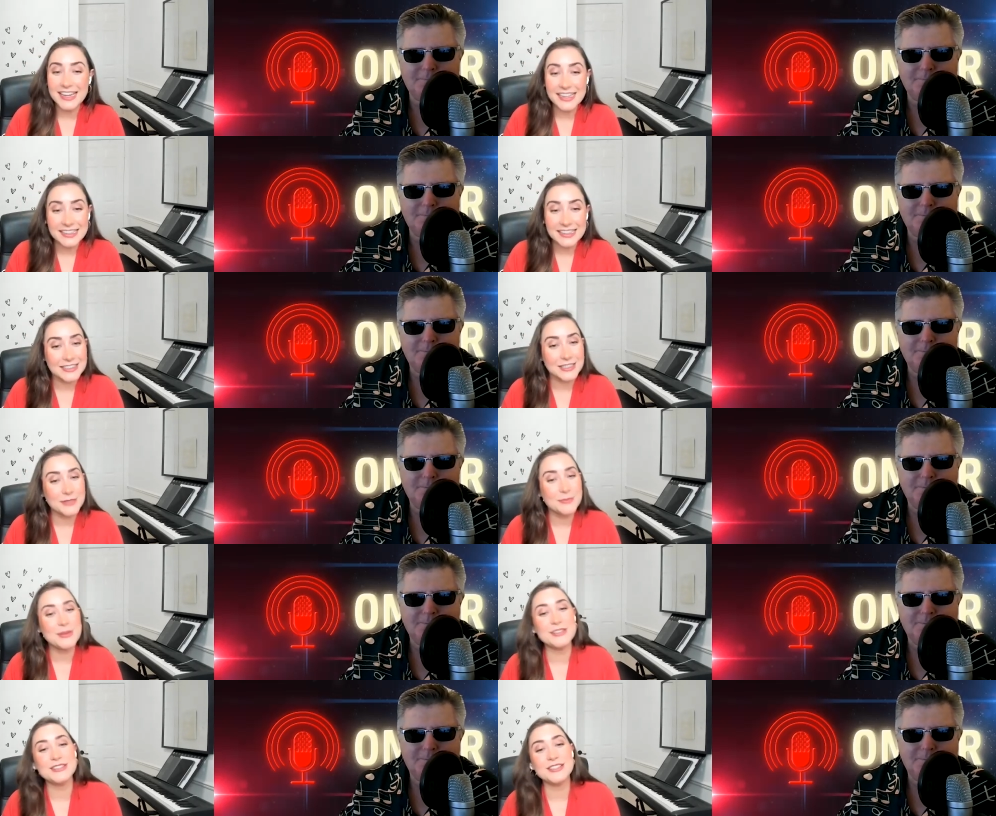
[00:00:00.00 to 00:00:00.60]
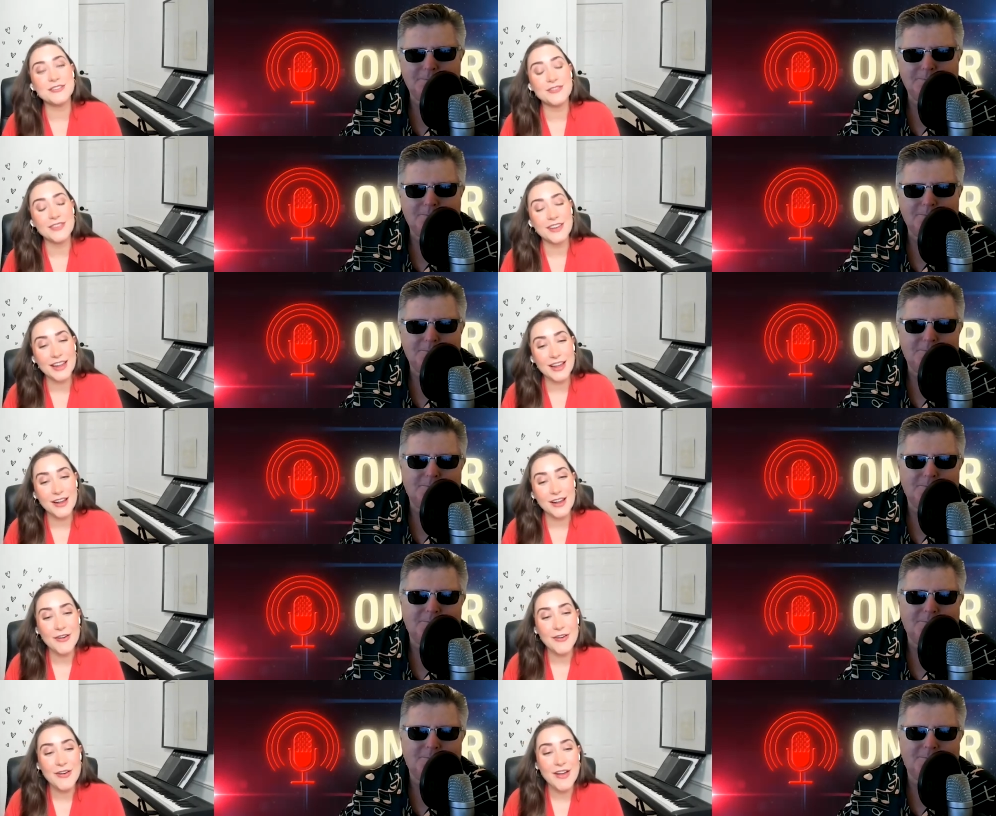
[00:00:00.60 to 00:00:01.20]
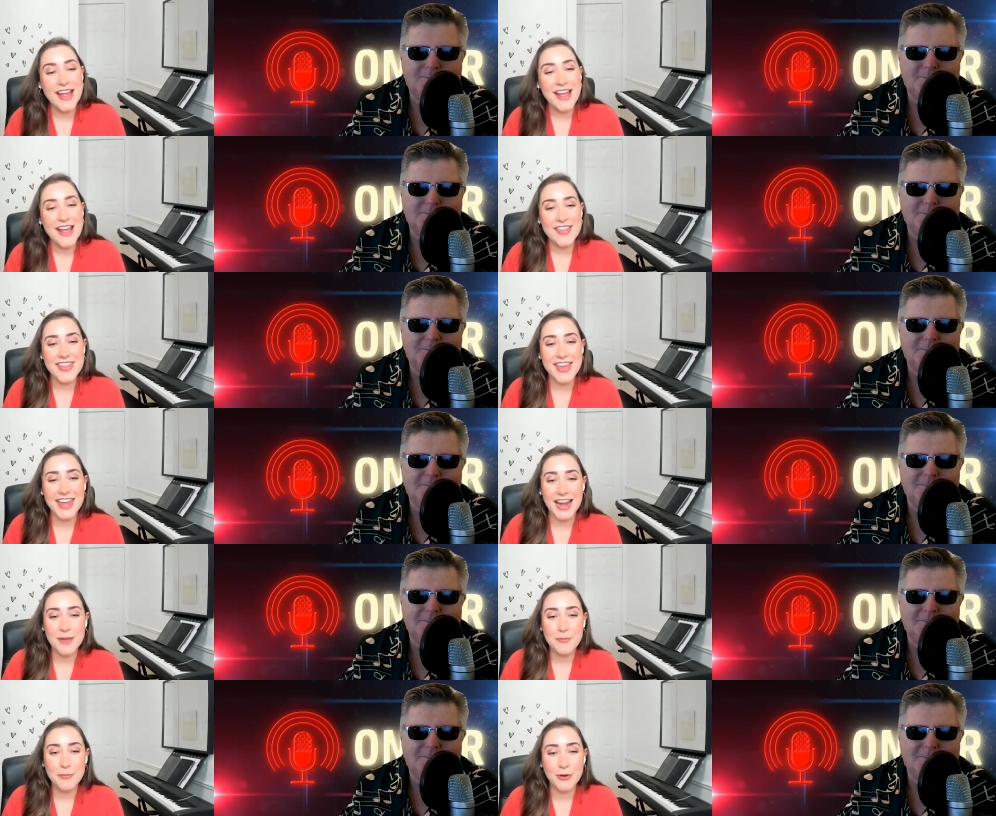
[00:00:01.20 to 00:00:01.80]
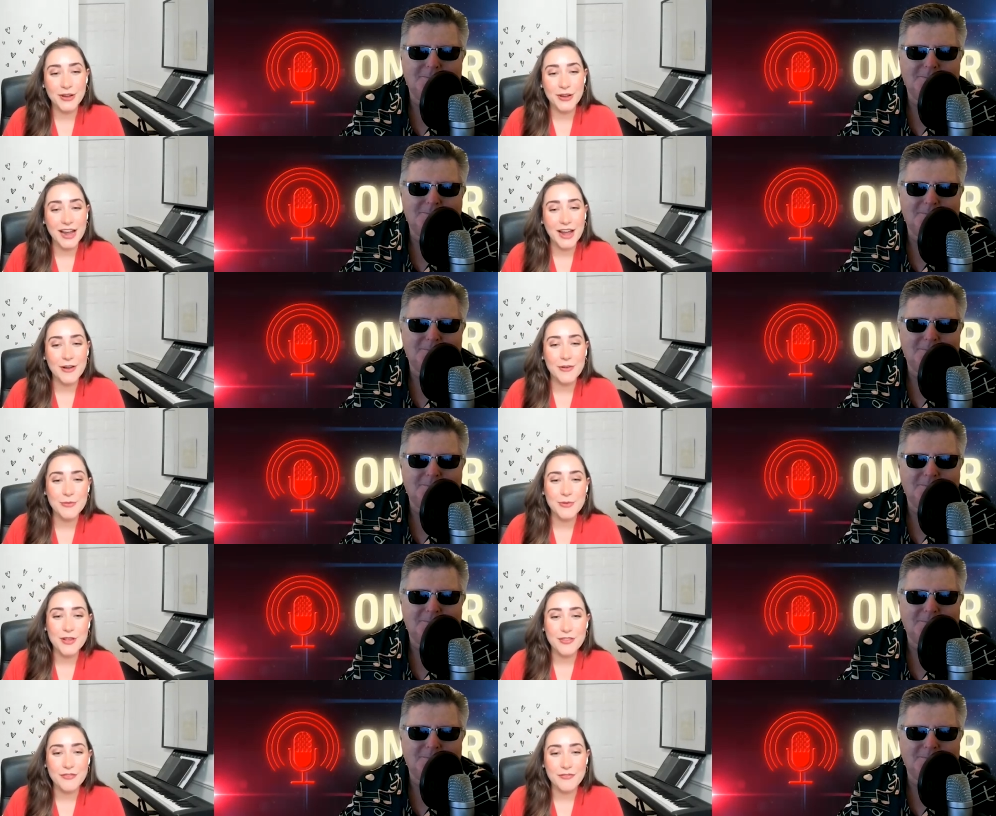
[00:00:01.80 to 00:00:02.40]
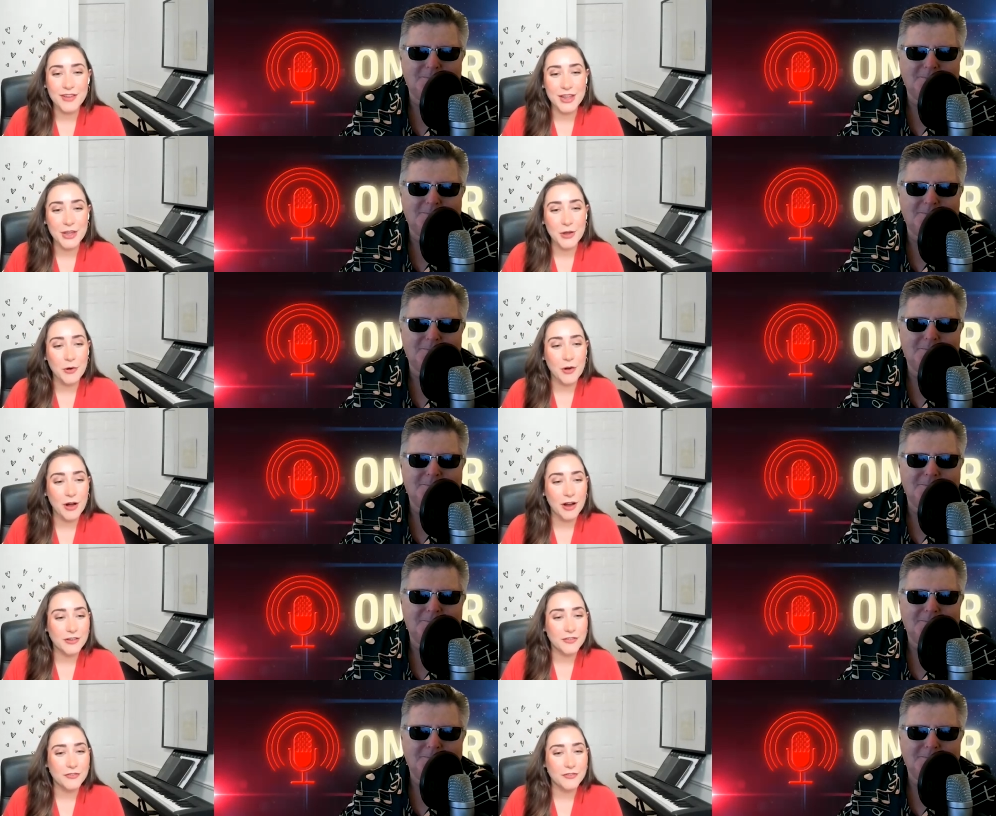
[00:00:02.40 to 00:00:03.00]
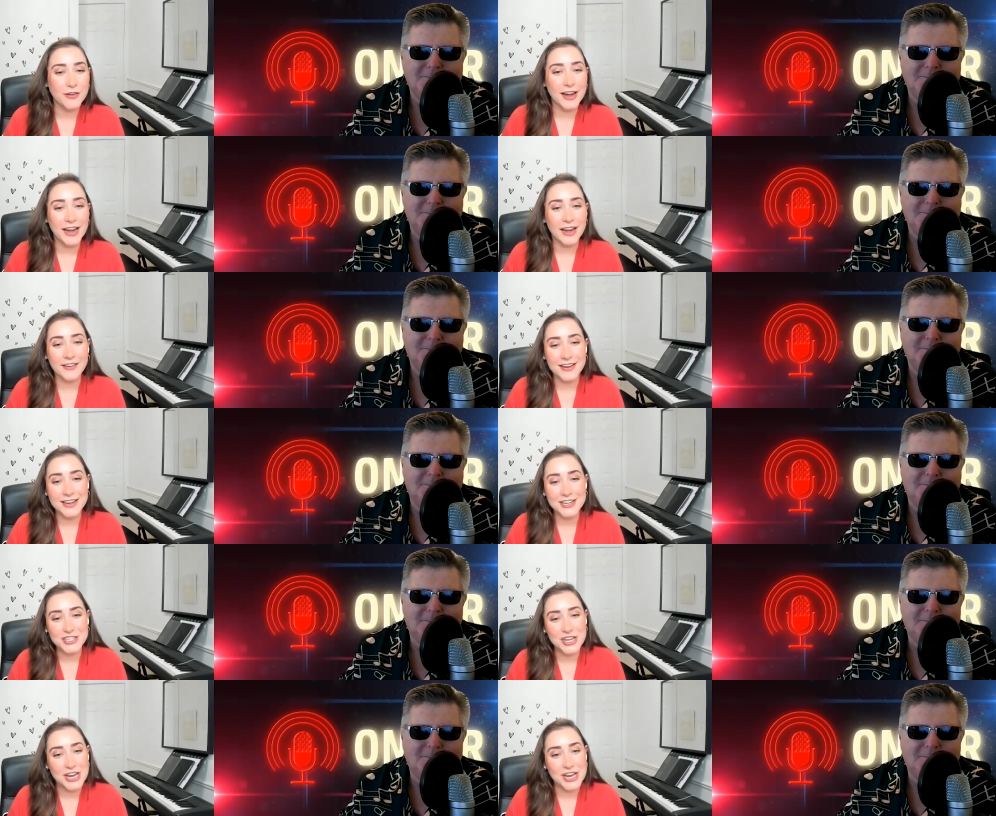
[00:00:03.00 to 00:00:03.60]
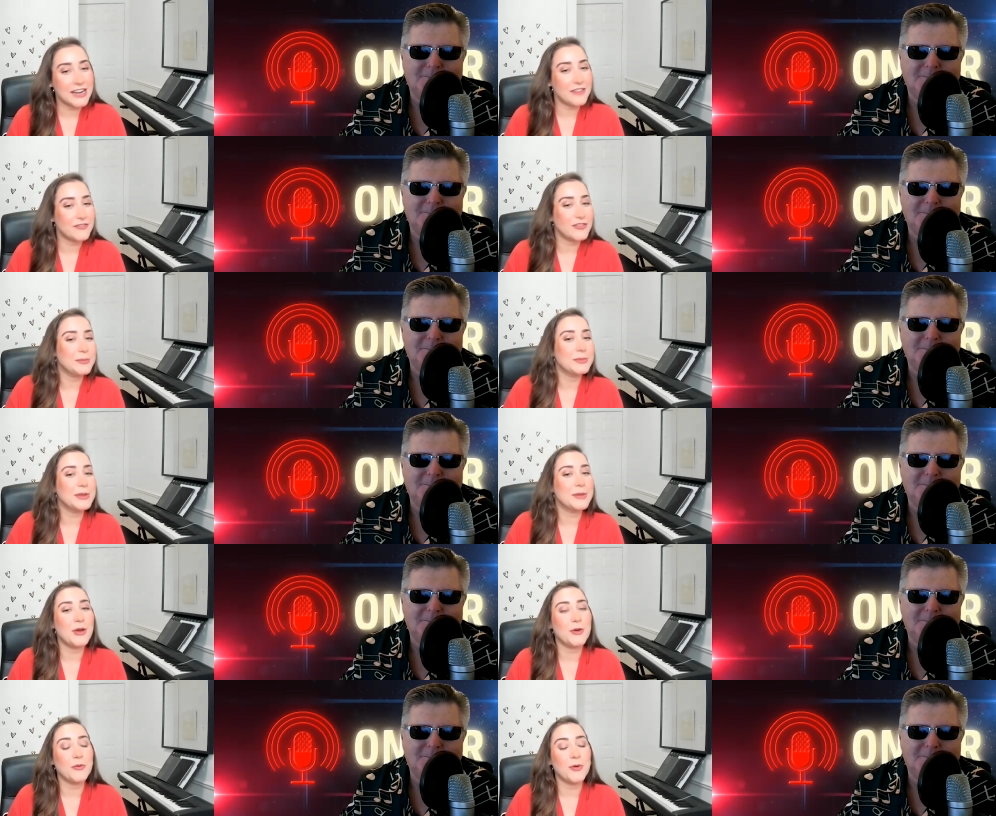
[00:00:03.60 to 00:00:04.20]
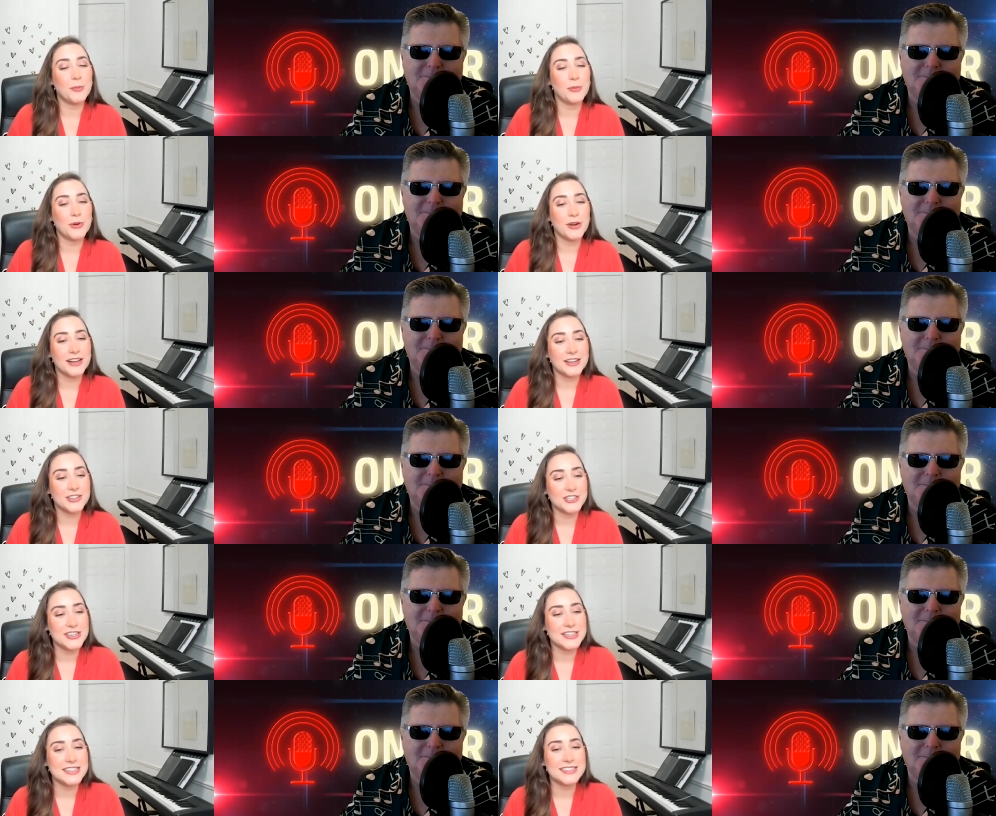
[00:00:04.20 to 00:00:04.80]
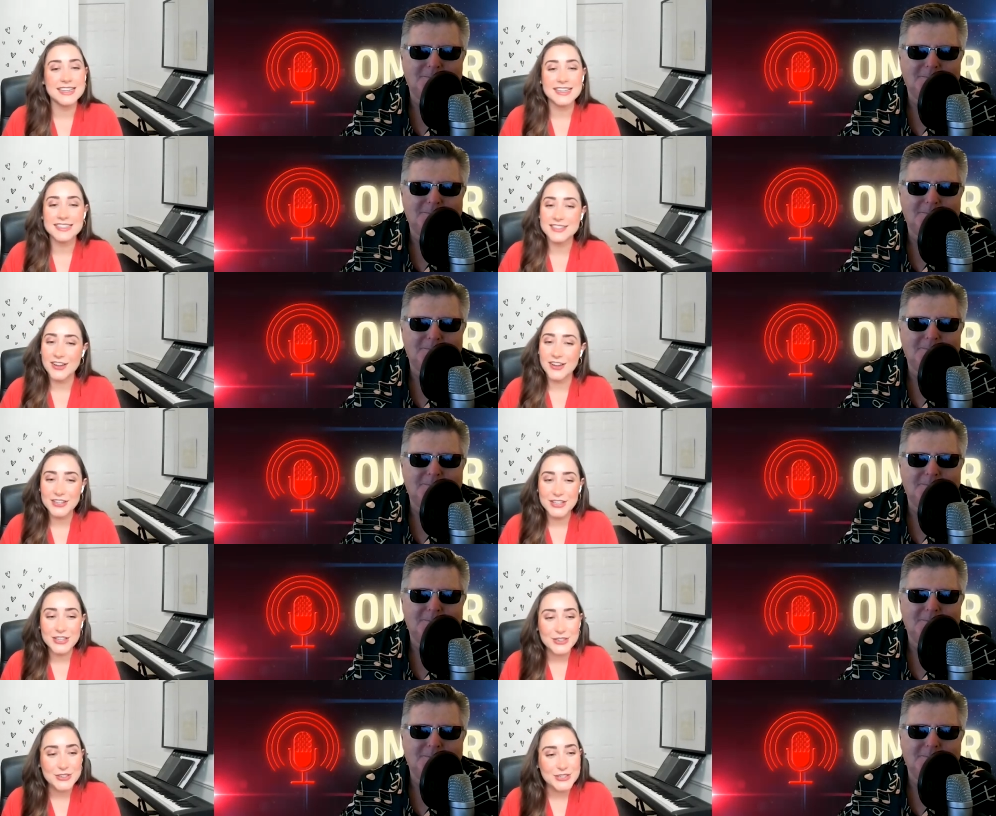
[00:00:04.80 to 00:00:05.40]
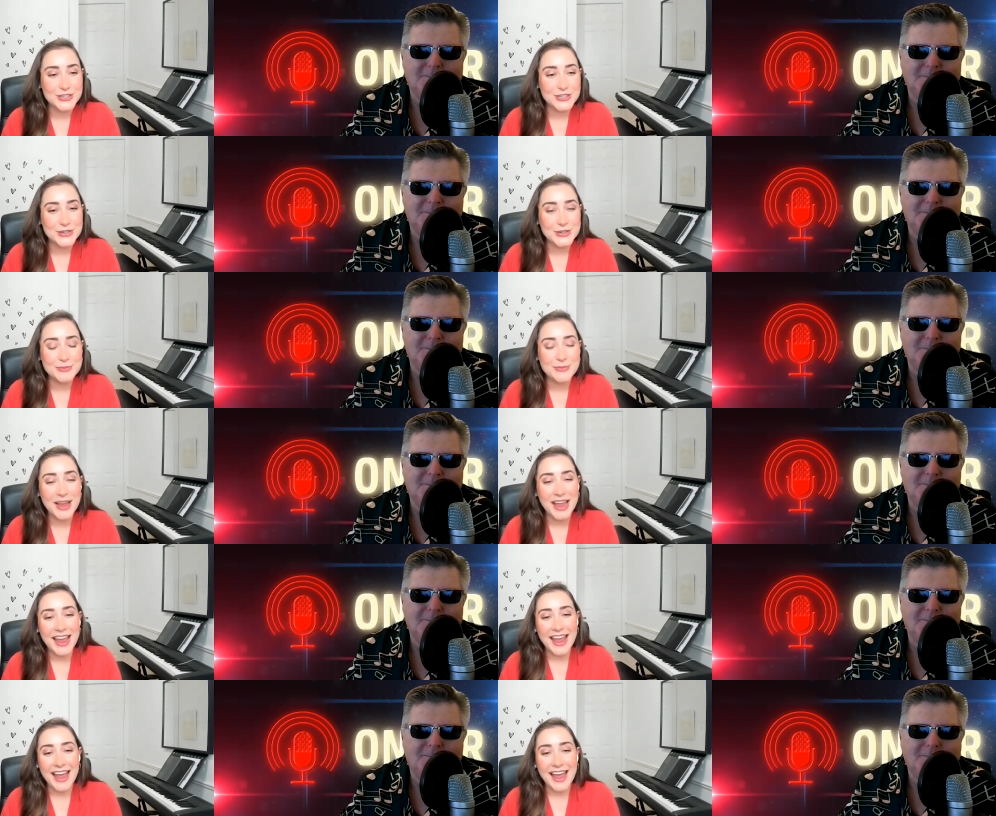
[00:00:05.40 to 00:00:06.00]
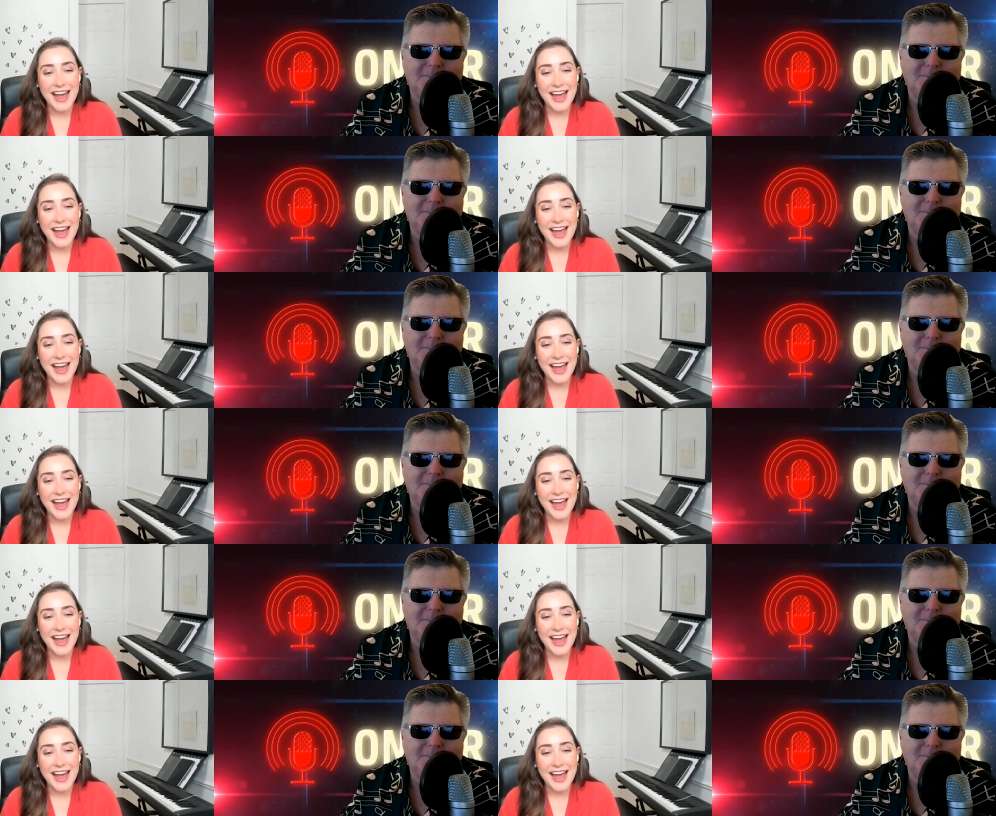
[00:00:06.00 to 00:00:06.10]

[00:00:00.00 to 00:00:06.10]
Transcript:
Speaker 1: killer music video that I put out with videographer Eric Chan from Limit One Productions. It's on YouTube